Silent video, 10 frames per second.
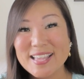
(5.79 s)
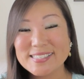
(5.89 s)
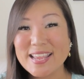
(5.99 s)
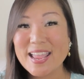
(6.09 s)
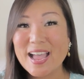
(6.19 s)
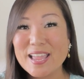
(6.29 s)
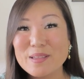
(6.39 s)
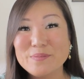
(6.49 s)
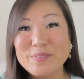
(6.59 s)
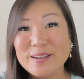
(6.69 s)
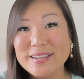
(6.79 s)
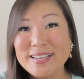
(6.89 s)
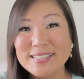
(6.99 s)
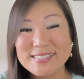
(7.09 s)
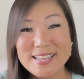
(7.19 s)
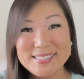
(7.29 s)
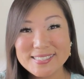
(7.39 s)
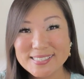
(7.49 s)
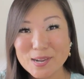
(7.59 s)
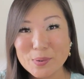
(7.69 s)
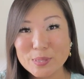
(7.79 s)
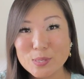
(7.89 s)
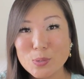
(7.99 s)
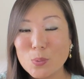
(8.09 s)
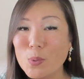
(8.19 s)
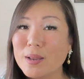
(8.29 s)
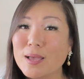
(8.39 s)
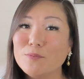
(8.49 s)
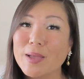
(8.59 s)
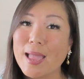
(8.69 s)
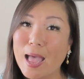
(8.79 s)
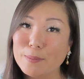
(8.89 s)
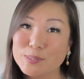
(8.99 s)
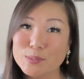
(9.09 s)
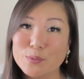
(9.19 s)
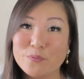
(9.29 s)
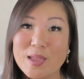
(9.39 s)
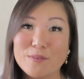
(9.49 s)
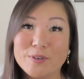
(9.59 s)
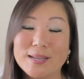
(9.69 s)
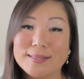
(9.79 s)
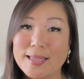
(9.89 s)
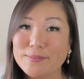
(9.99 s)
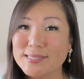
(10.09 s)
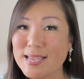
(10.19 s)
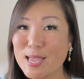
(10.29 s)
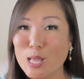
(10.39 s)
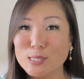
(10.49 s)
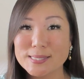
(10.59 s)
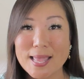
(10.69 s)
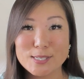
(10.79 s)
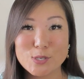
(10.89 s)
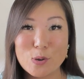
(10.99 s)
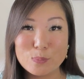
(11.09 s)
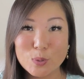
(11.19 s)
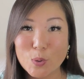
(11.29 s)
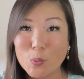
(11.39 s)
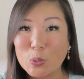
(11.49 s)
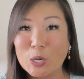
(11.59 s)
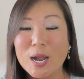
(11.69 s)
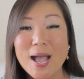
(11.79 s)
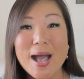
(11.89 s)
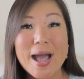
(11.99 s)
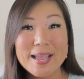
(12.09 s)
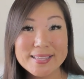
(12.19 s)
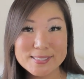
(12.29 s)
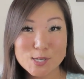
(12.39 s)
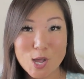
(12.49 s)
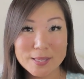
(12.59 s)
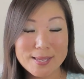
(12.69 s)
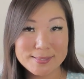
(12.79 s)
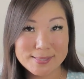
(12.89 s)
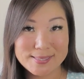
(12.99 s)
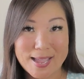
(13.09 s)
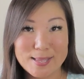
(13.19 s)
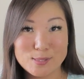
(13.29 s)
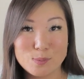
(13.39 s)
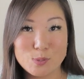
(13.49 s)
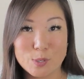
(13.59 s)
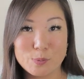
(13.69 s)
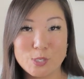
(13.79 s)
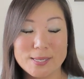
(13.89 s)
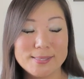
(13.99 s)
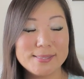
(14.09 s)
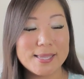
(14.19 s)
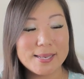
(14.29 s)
Today I am very excited to share with you one of my absolute favorite lifestyle slash home decor, I like to call it design subscriptions.